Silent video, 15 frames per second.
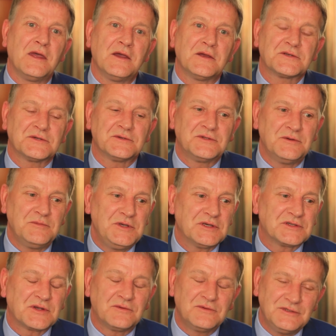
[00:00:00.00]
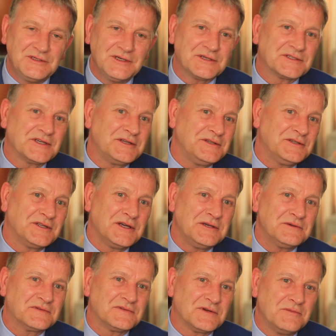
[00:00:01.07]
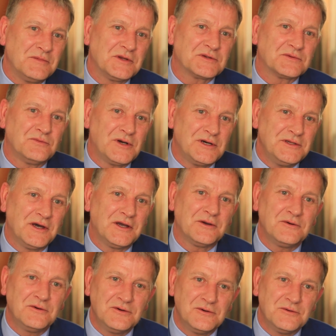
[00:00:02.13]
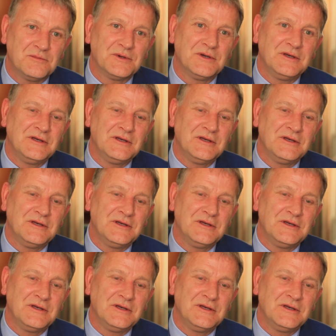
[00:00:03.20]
So to me it's a really exciting times for them, and it's one that I hope